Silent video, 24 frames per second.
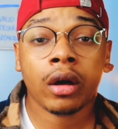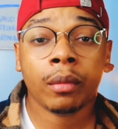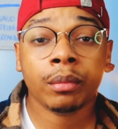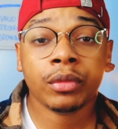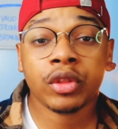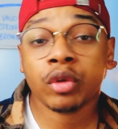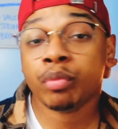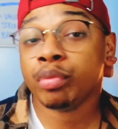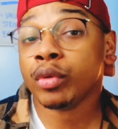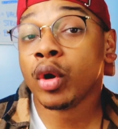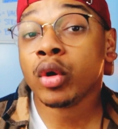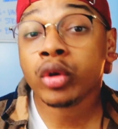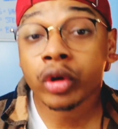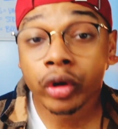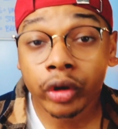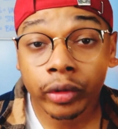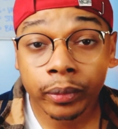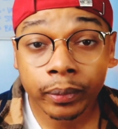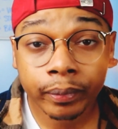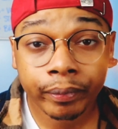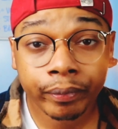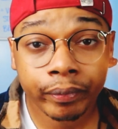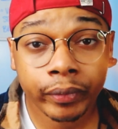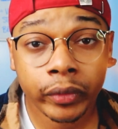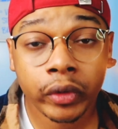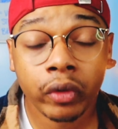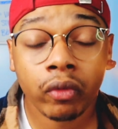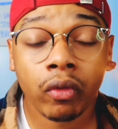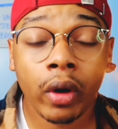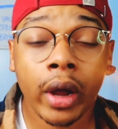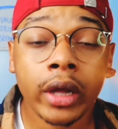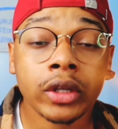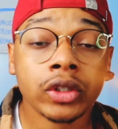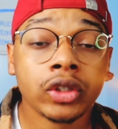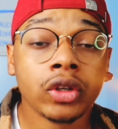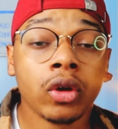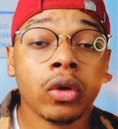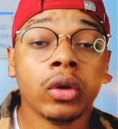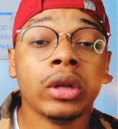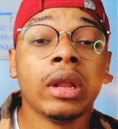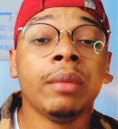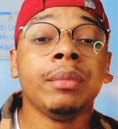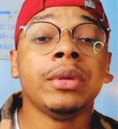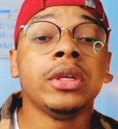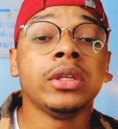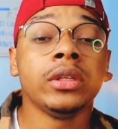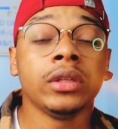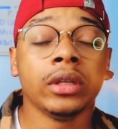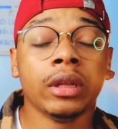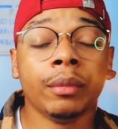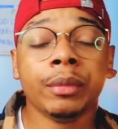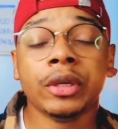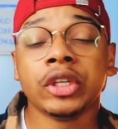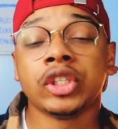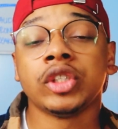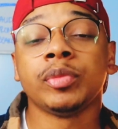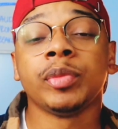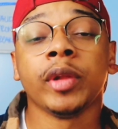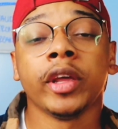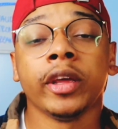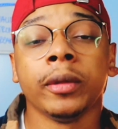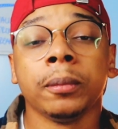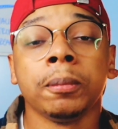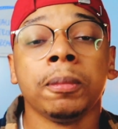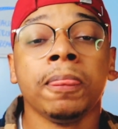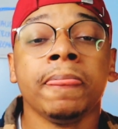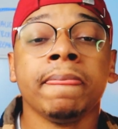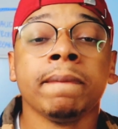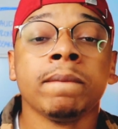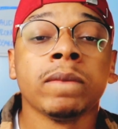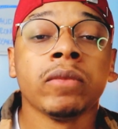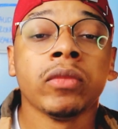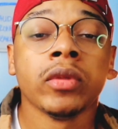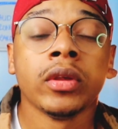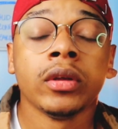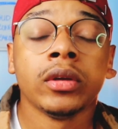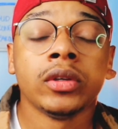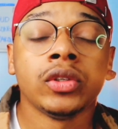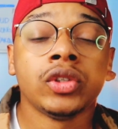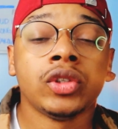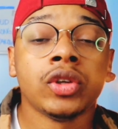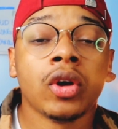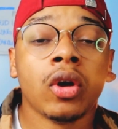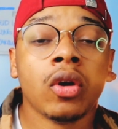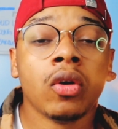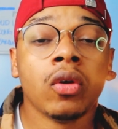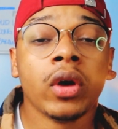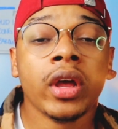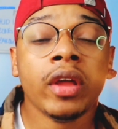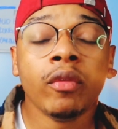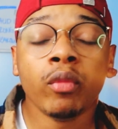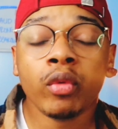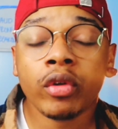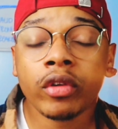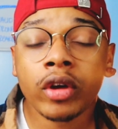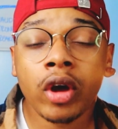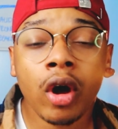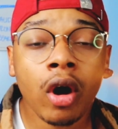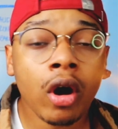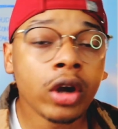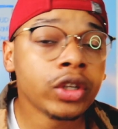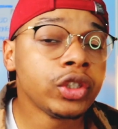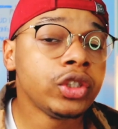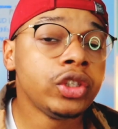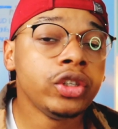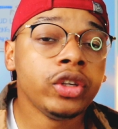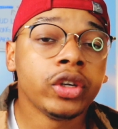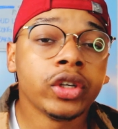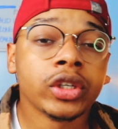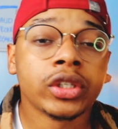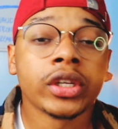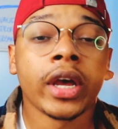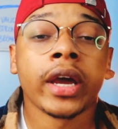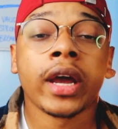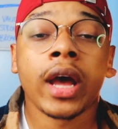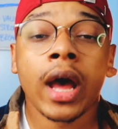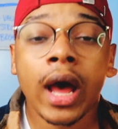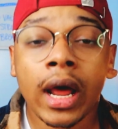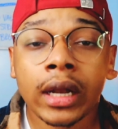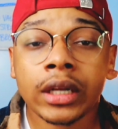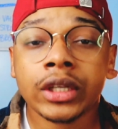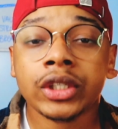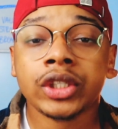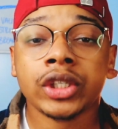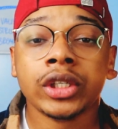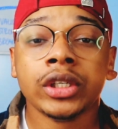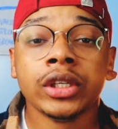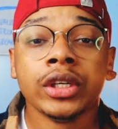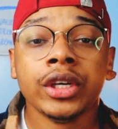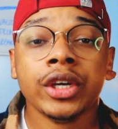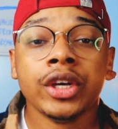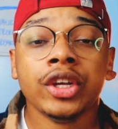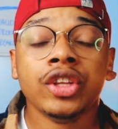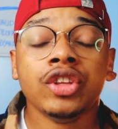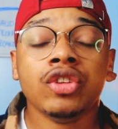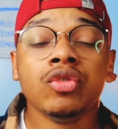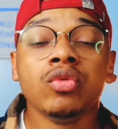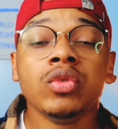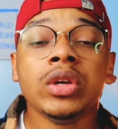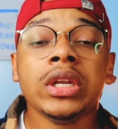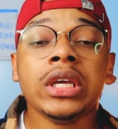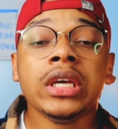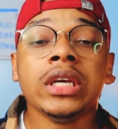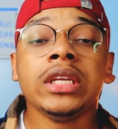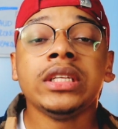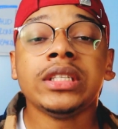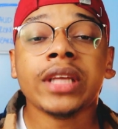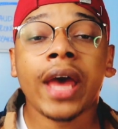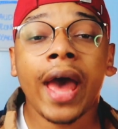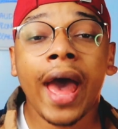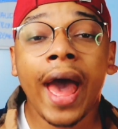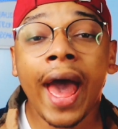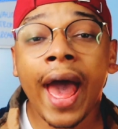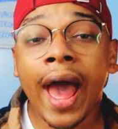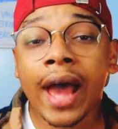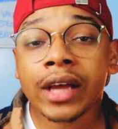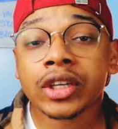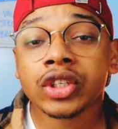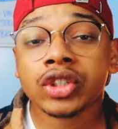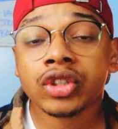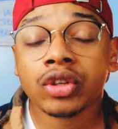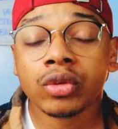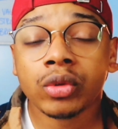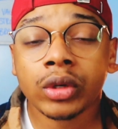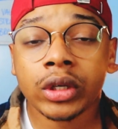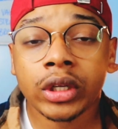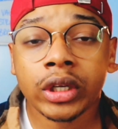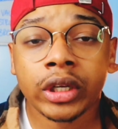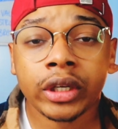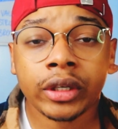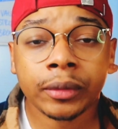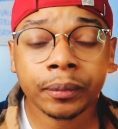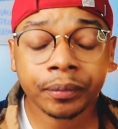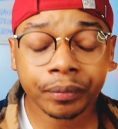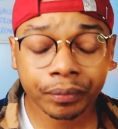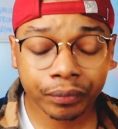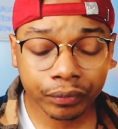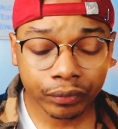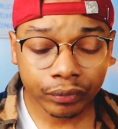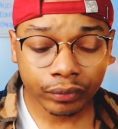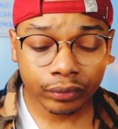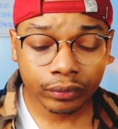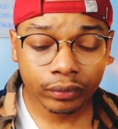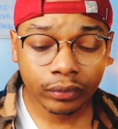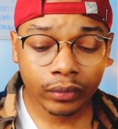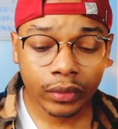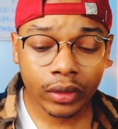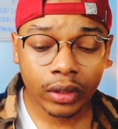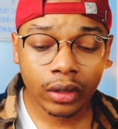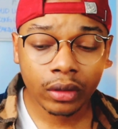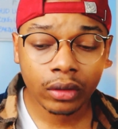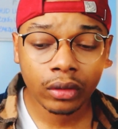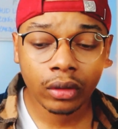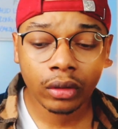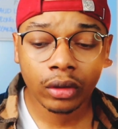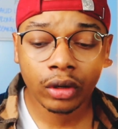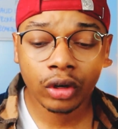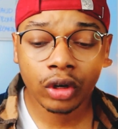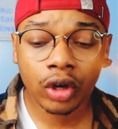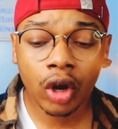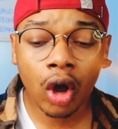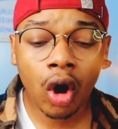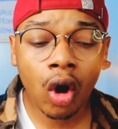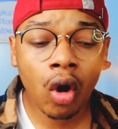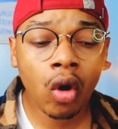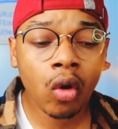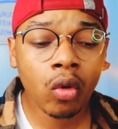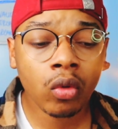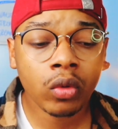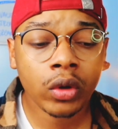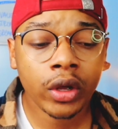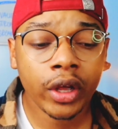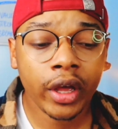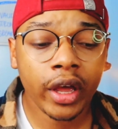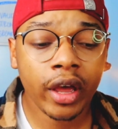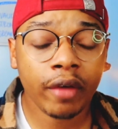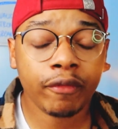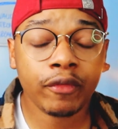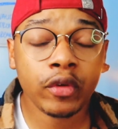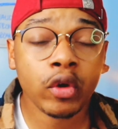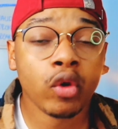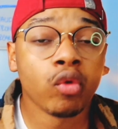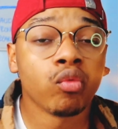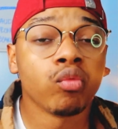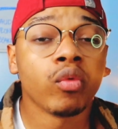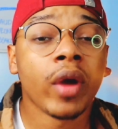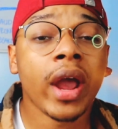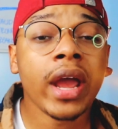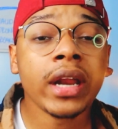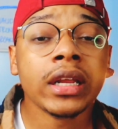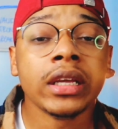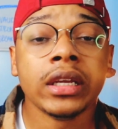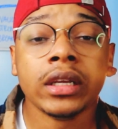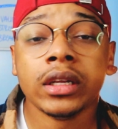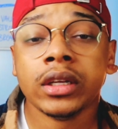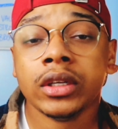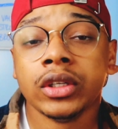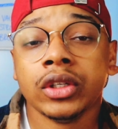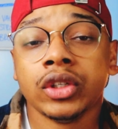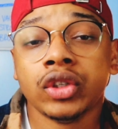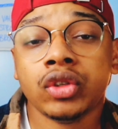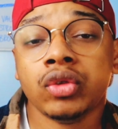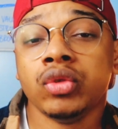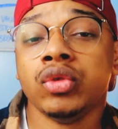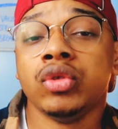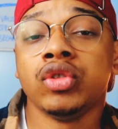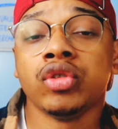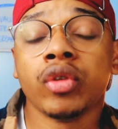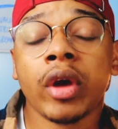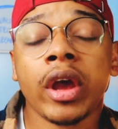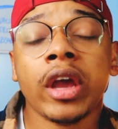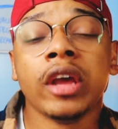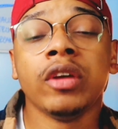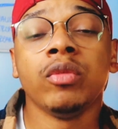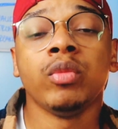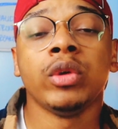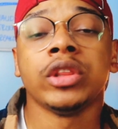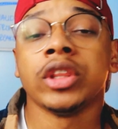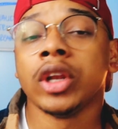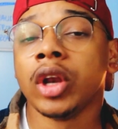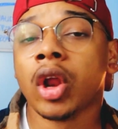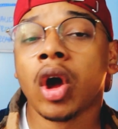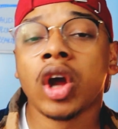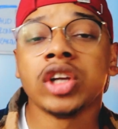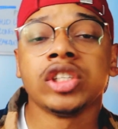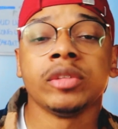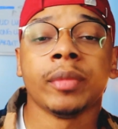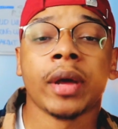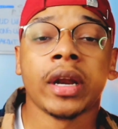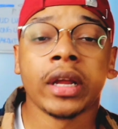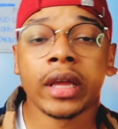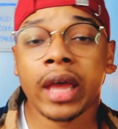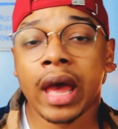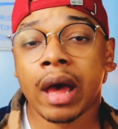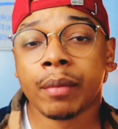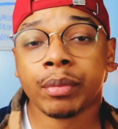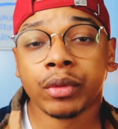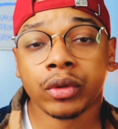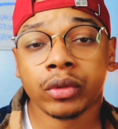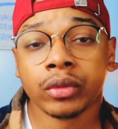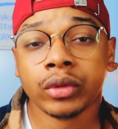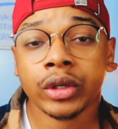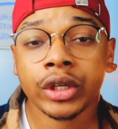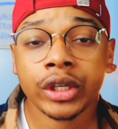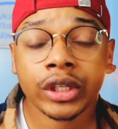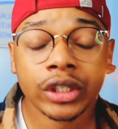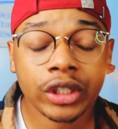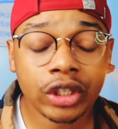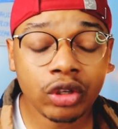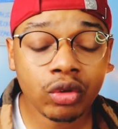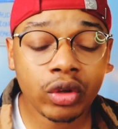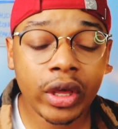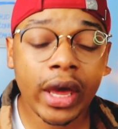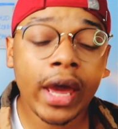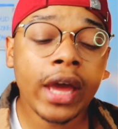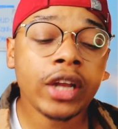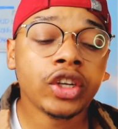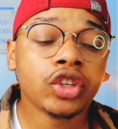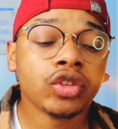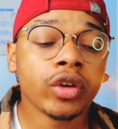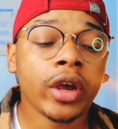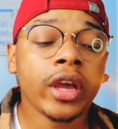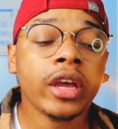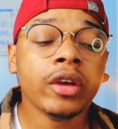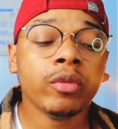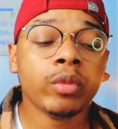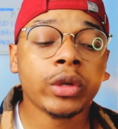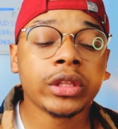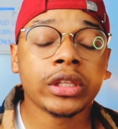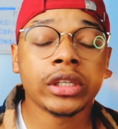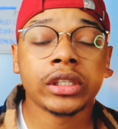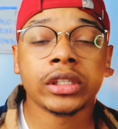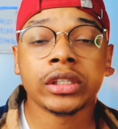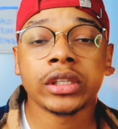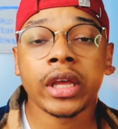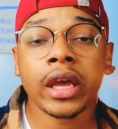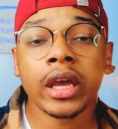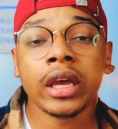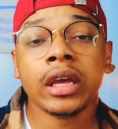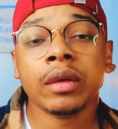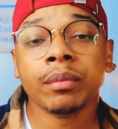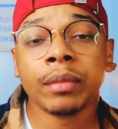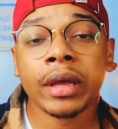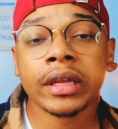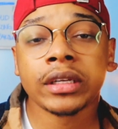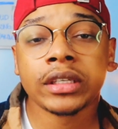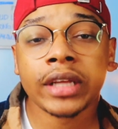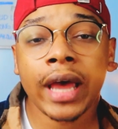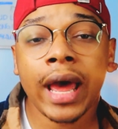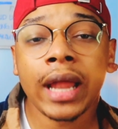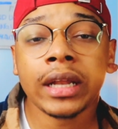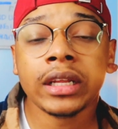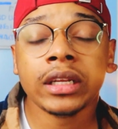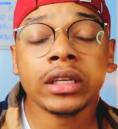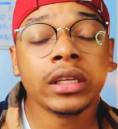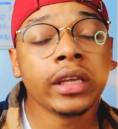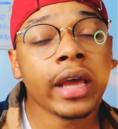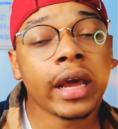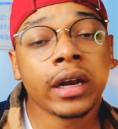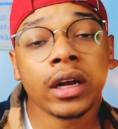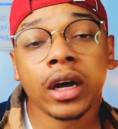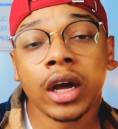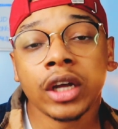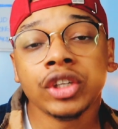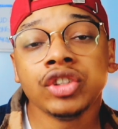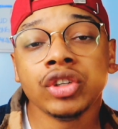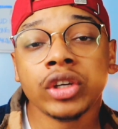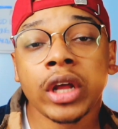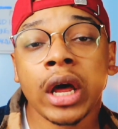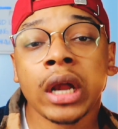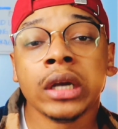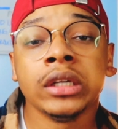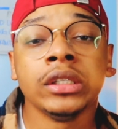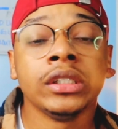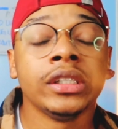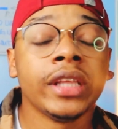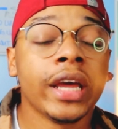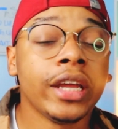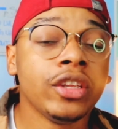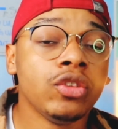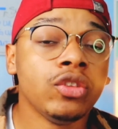the broker, right? So let me explain. So in regards to your psychology, you need to actually know if you're ready to trade with a large amount of capital. So you can't trade with the same mentality at $100 that